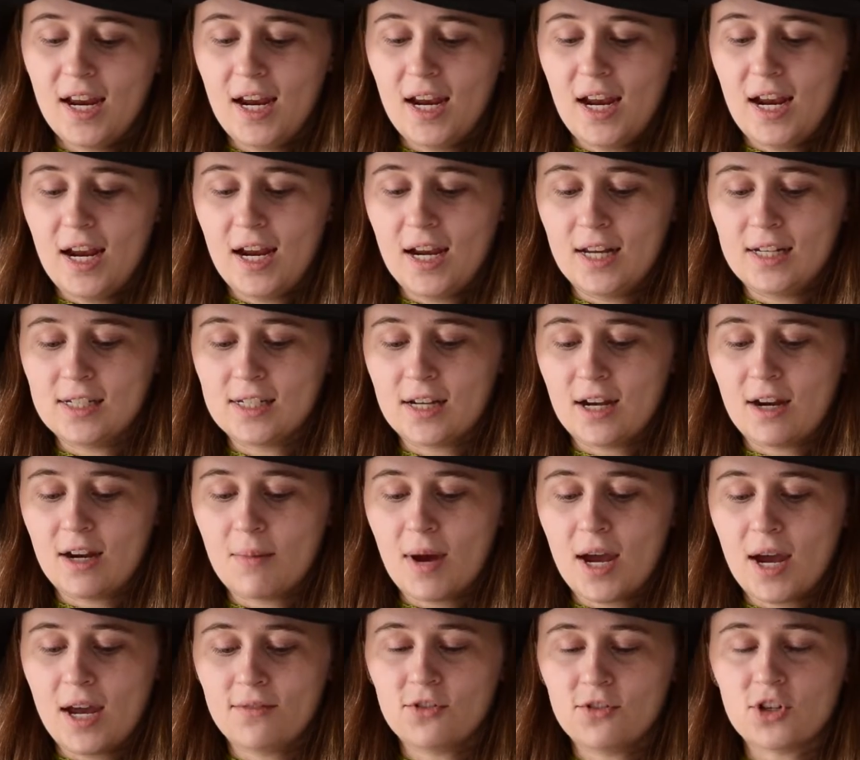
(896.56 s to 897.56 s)
And
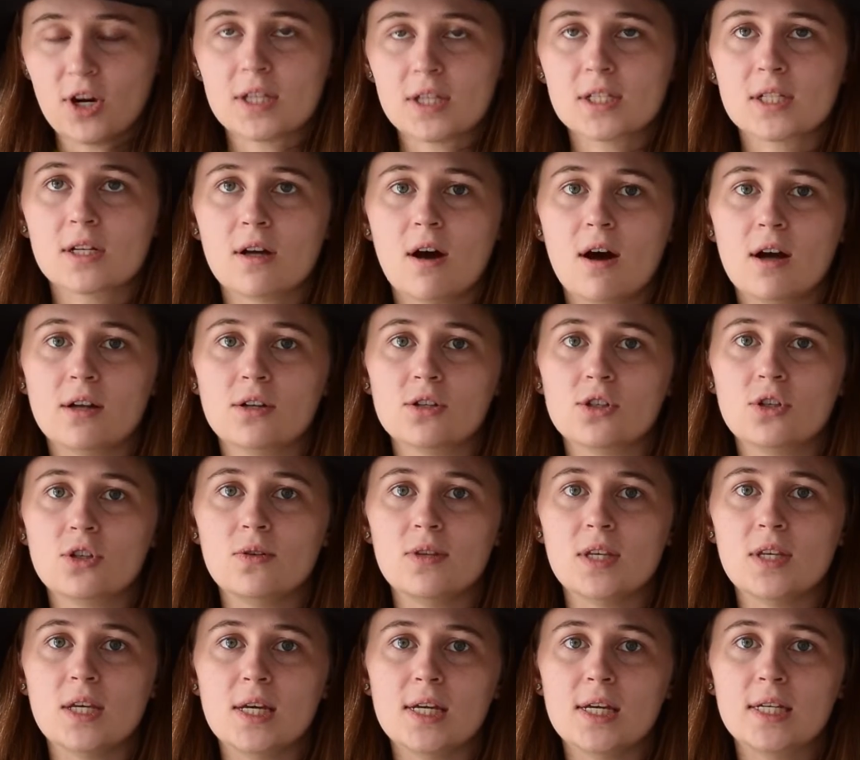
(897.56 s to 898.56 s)
I have just gone
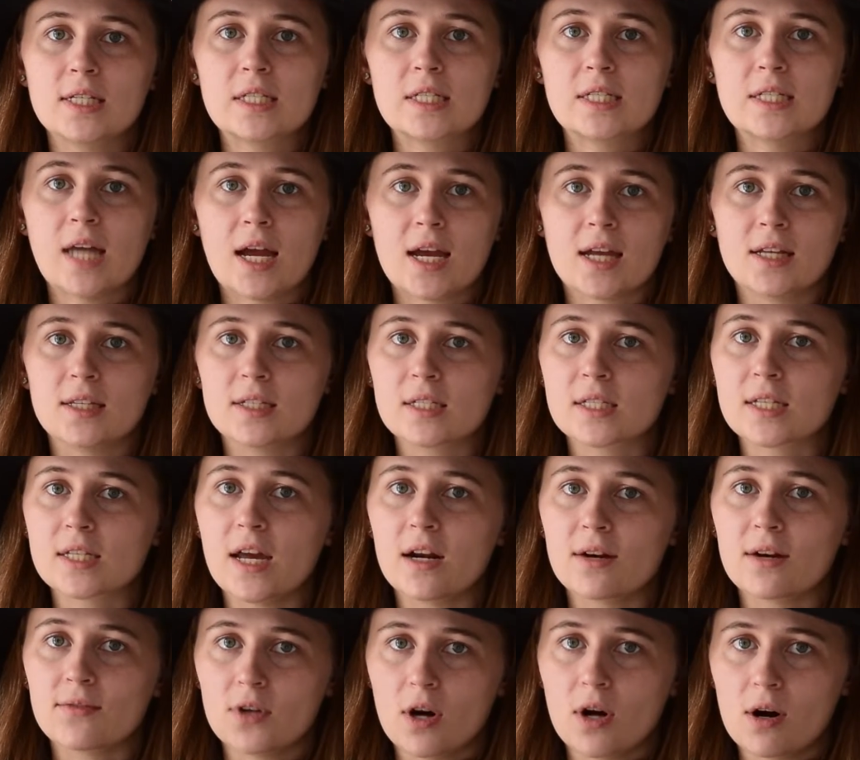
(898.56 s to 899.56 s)
to the second
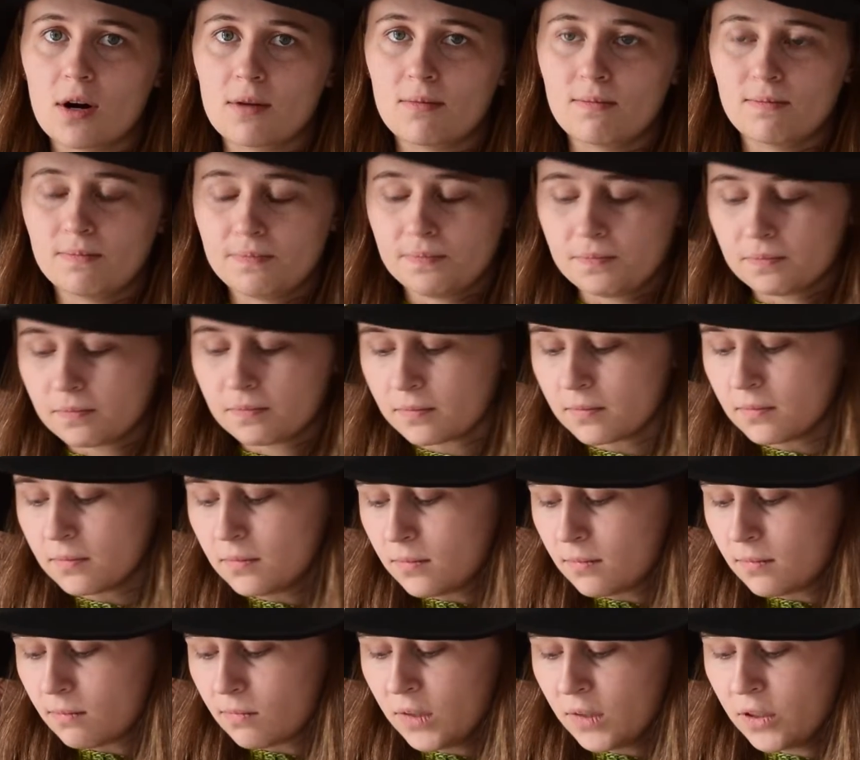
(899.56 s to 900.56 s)
skein of yarn.
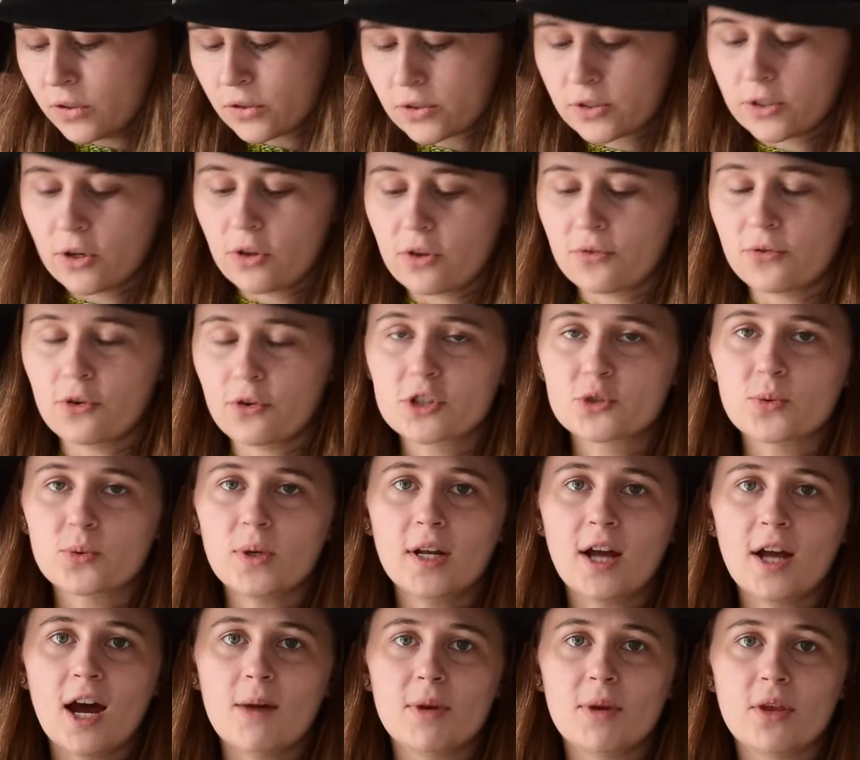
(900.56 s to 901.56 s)
So the first
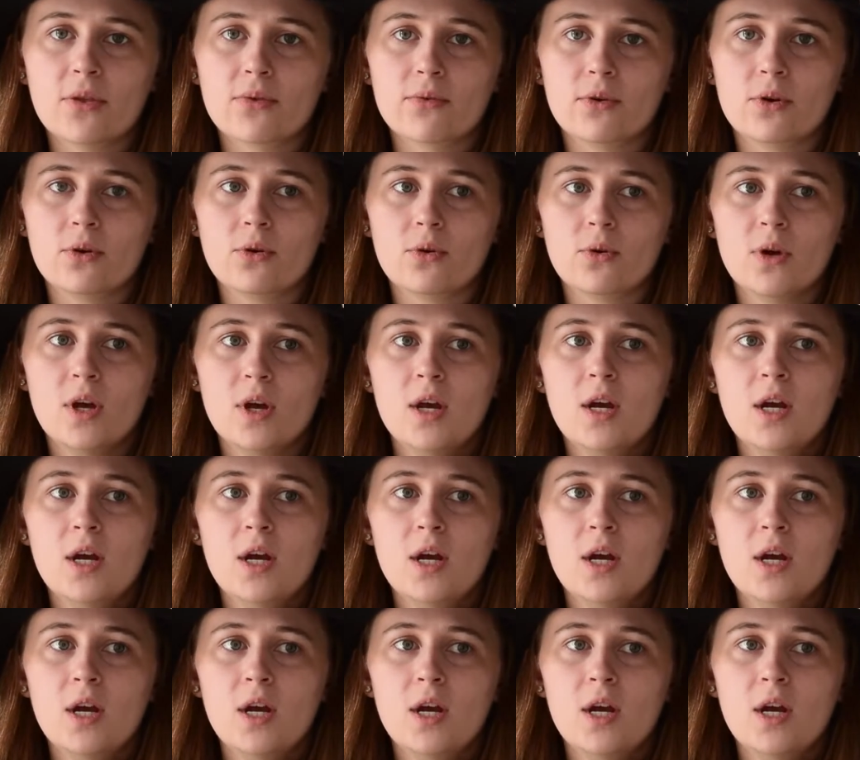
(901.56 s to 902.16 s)
one got me through